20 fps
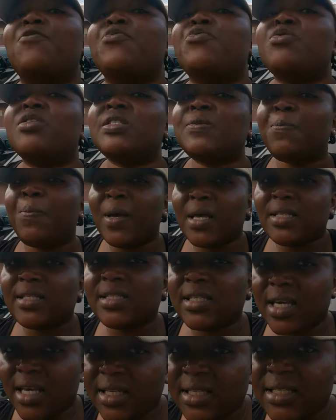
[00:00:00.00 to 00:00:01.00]
I've
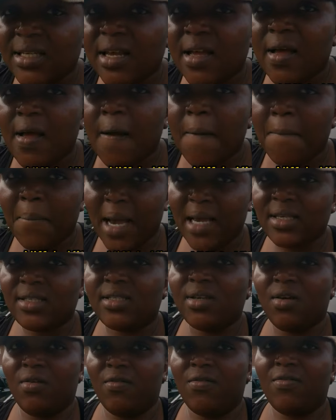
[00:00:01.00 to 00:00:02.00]
respected
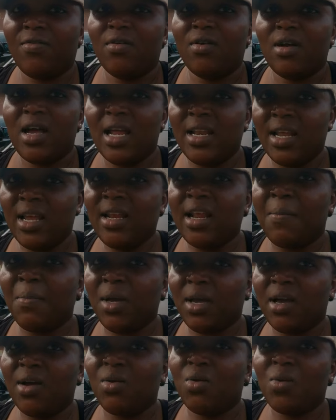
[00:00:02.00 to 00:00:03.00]
myself. So, I didn't
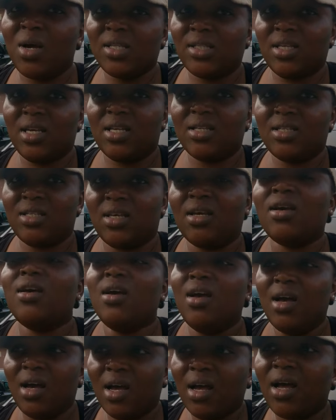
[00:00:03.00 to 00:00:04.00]
make an over tears. Yeah,
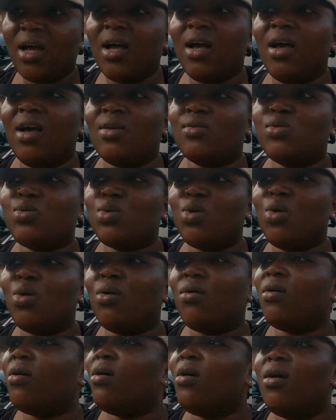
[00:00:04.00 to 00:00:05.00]
yeah. Uh-huh.
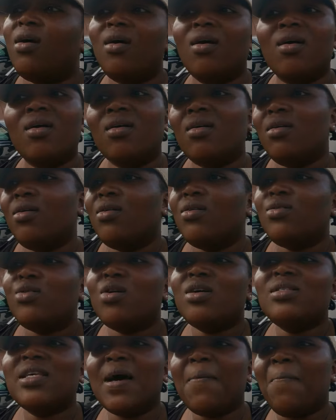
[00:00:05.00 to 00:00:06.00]
So
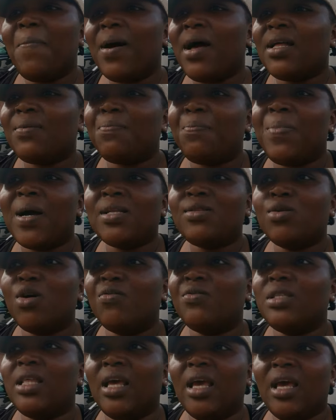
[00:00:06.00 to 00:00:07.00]
those are parts
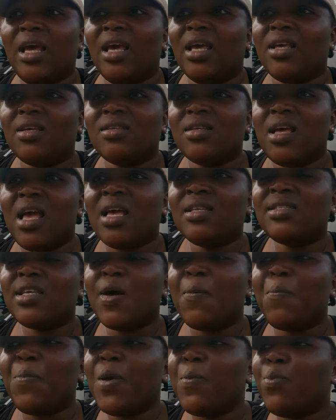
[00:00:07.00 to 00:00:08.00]
of the and
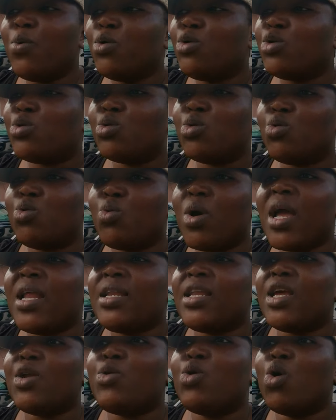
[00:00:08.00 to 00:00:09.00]
some people too
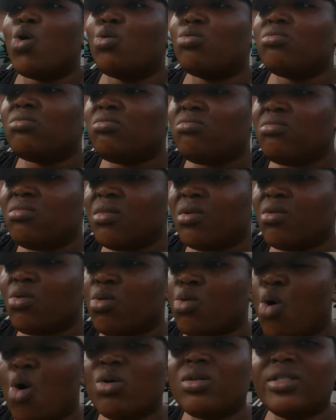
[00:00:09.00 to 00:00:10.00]
when they don't
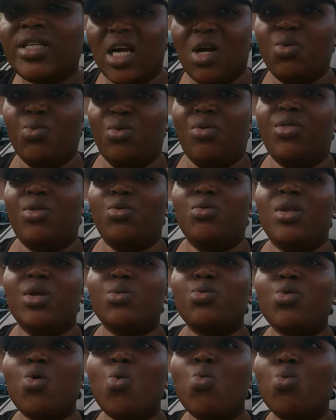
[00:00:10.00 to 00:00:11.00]
go down with you,
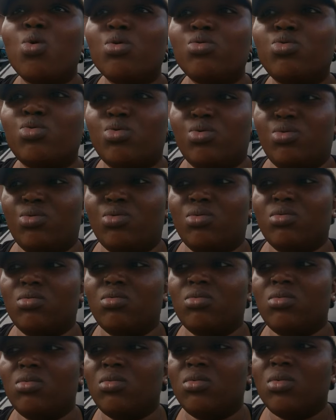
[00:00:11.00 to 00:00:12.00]
they don't want
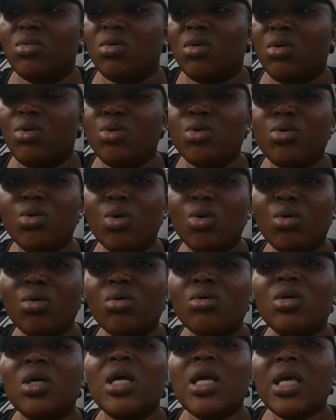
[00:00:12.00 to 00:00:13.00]
to you do know
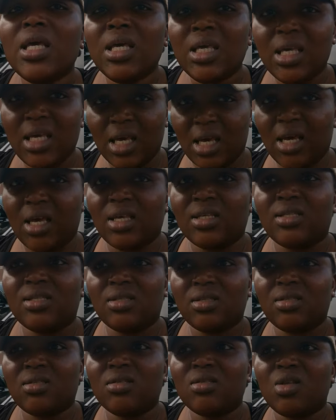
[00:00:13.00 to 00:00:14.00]
something for you.
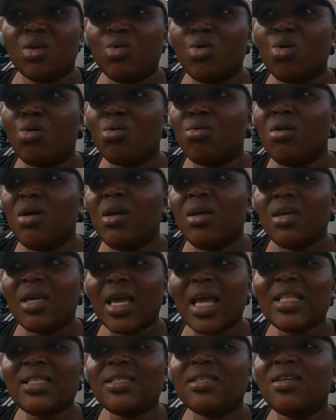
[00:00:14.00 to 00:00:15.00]
Yes. They don't
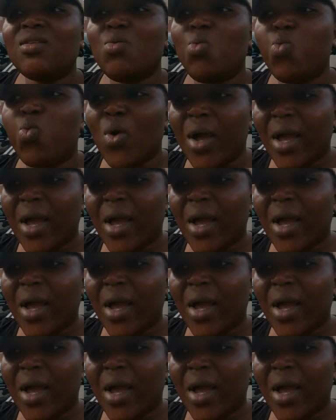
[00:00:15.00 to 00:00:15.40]
getting